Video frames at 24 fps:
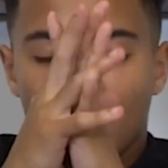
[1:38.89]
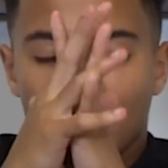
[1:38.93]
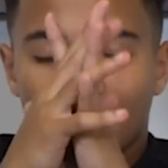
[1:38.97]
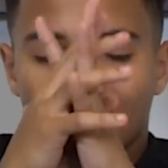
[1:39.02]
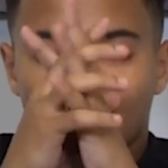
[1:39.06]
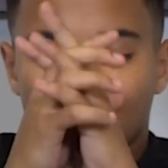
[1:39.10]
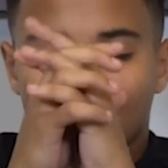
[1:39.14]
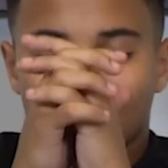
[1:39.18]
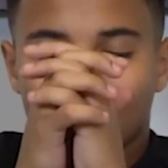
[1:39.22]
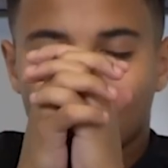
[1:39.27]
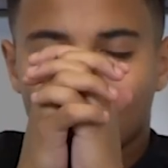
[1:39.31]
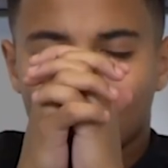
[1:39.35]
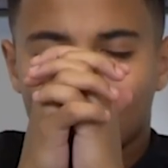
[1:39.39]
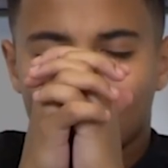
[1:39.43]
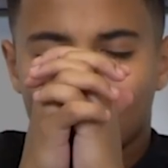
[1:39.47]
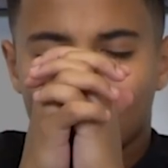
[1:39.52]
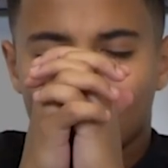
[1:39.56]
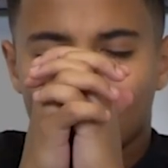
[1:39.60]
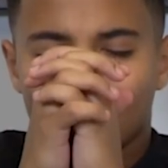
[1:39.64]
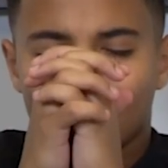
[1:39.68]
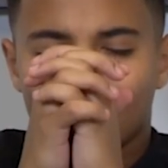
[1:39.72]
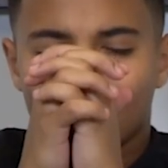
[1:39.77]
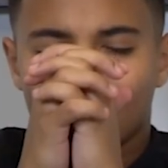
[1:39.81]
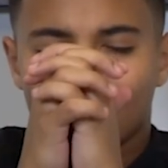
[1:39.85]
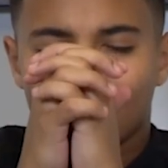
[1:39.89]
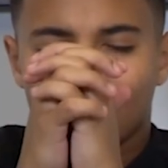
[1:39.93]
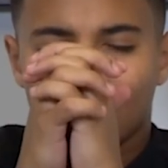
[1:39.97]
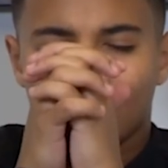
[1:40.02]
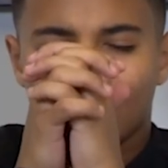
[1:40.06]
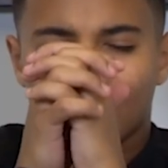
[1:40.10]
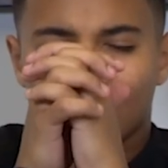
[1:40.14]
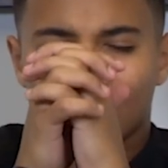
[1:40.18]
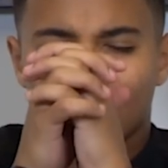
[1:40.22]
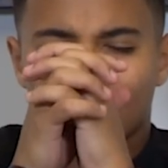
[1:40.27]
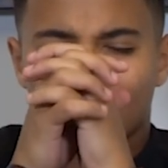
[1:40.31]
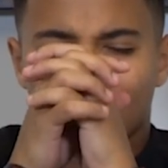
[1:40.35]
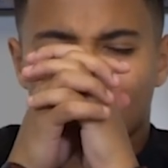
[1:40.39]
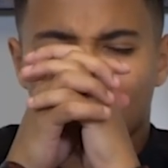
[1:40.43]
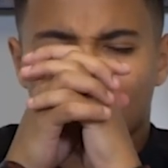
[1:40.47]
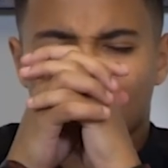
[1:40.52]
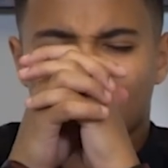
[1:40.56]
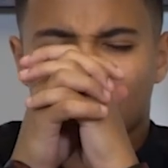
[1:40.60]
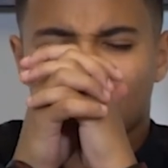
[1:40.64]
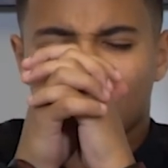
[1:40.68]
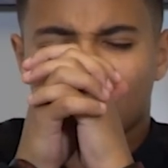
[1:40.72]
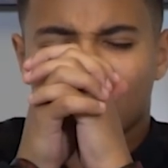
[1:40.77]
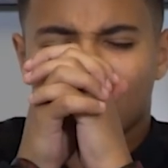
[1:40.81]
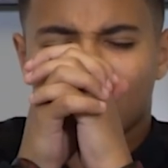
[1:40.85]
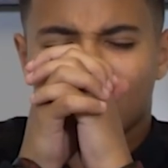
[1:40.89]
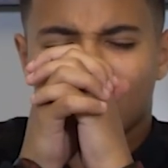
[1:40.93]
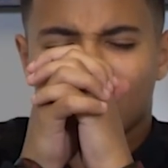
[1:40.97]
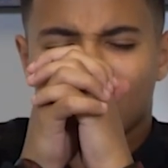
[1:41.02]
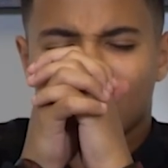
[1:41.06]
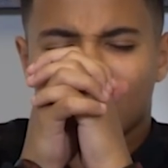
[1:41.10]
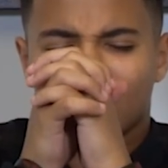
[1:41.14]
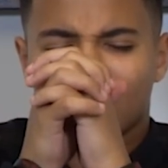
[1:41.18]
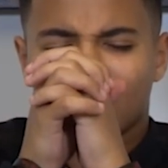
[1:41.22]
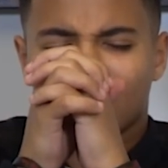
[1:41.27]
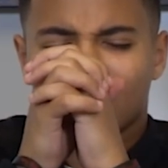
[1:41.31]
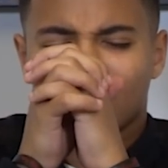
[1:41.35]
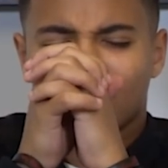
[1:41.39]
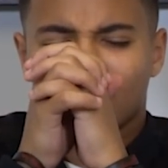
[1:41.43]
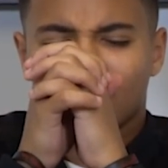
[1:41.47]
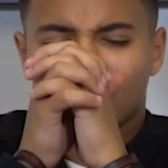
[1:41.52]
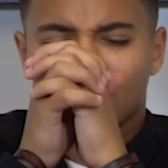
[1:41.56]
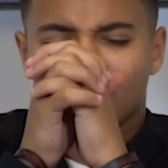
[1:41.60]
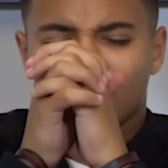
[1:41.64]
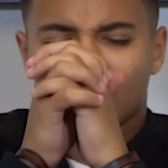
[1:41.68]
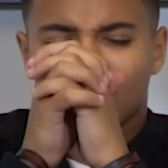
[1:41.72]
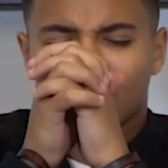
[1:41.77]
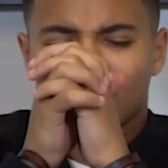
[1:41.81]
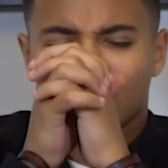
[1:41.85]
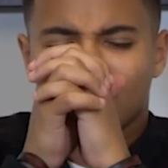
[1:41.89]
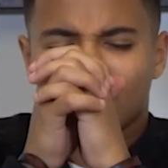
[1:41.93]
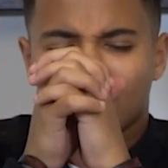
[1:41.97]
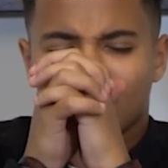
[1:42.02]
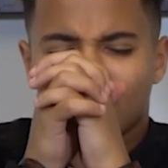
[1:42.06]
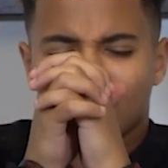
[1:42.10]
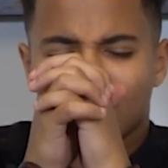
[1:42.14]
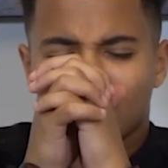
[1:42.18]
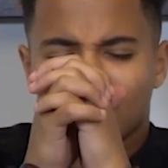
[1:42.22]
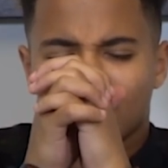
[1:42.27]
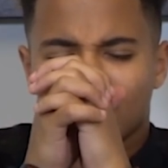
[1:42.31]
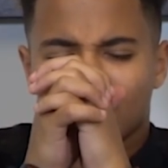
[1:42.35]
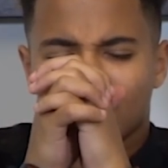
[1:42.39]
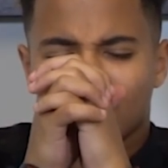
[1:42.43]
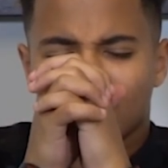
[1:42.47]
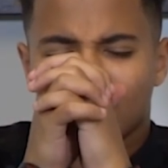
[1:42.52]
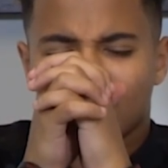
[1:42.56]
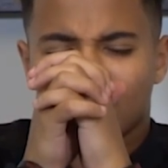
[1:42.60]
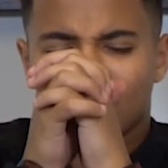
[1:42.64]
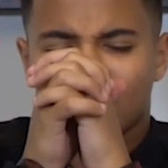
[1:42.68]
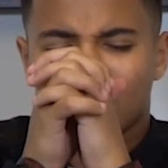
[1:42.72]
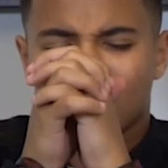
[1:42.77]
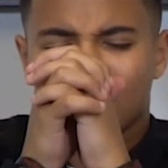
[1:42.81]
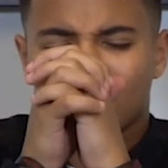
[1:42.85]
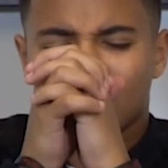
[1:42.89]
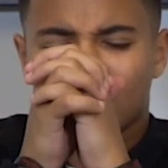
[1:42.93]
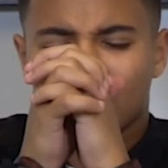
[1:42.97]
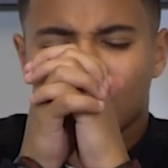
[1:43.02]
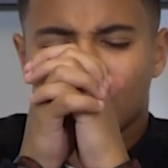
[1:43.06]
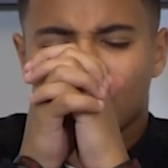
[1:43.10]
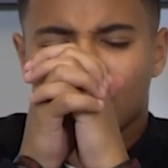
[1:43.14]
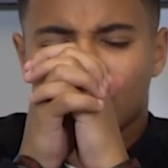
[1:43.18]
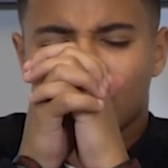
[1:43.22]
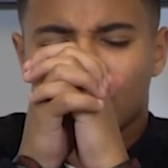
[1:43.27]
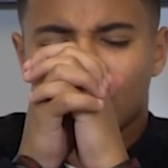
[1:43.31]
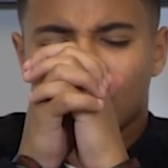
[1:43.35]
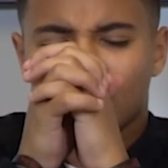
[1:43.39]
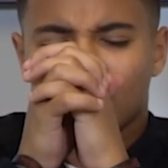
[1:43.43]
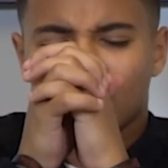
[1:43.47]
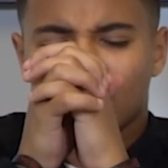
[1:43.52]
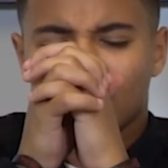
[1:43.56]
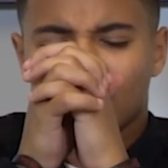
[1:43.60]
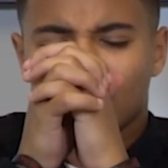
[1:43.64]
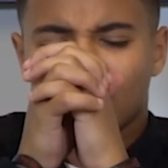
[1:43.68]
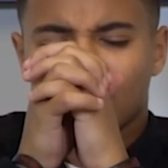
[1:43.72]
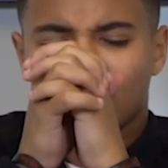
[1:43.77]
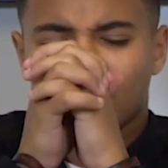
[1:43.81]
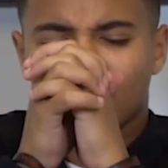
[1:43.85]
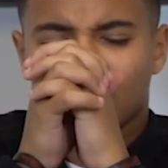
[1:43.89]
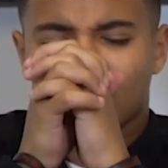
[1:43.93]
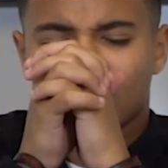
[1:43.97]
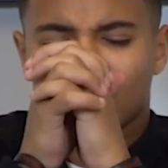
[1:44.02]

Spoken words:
No words are spoken by the person on screen.